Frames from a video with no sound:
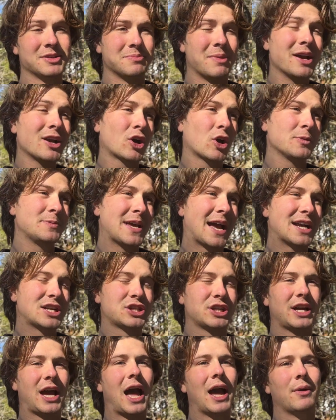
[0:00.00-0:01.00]
Microbes
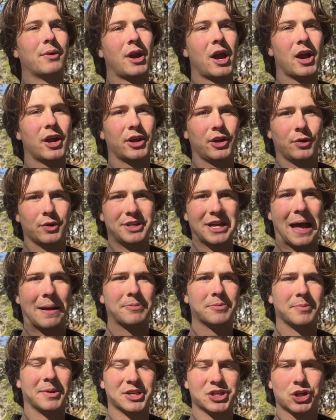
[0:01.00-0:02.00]
actually, I would argue, adapt
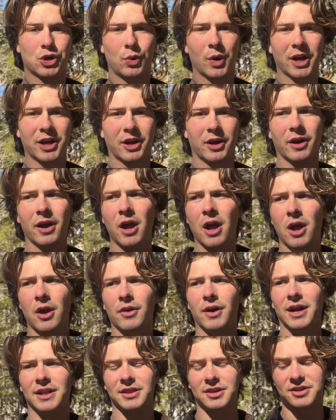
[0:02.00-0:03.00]
much quicker,
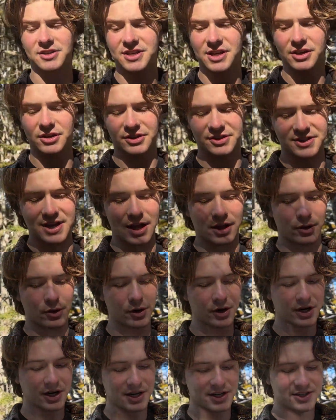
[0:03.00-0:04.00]
right? They're single cell
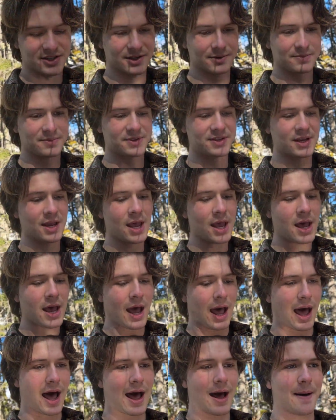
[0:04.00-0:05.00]
organisms.
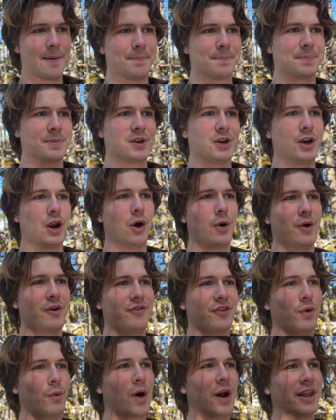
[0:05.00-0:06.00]
If
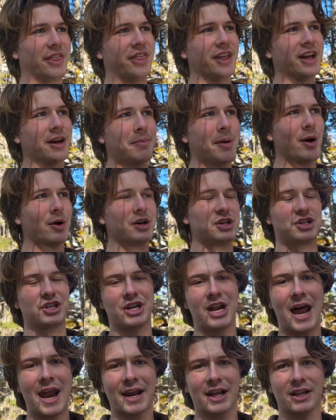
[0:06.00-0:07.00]
you want to think about it
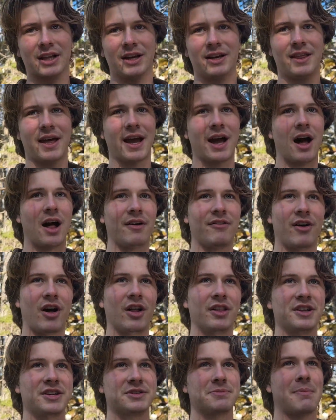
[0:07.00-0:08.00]
genetically, they all have all
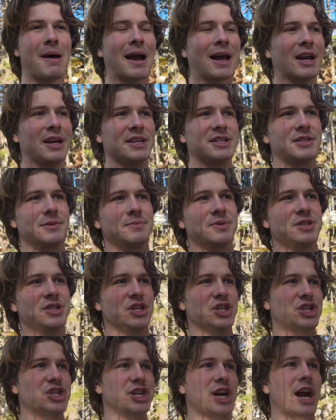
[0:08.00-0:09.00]
these mechanisms to
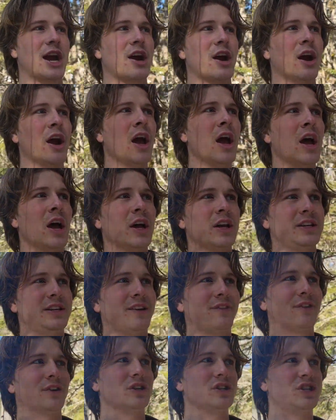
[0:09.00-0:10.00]
share
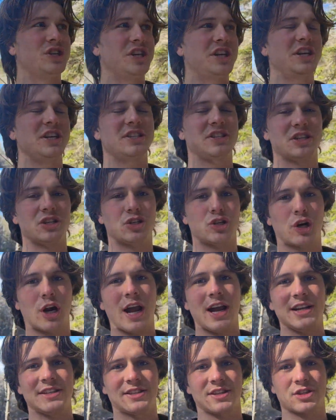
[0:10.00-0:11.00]
different genes and
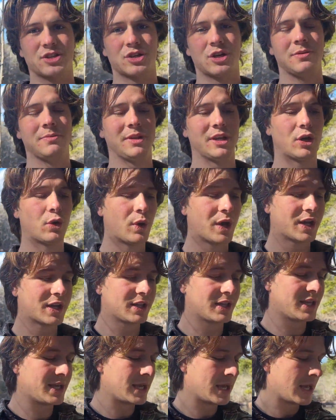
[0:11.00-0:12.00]
traits extremely
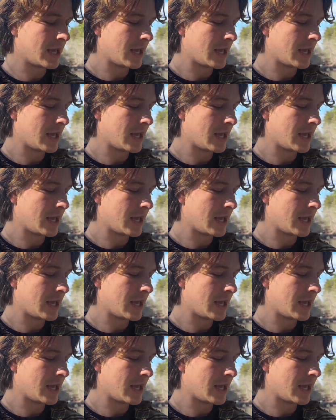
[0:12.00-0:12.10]
quickly.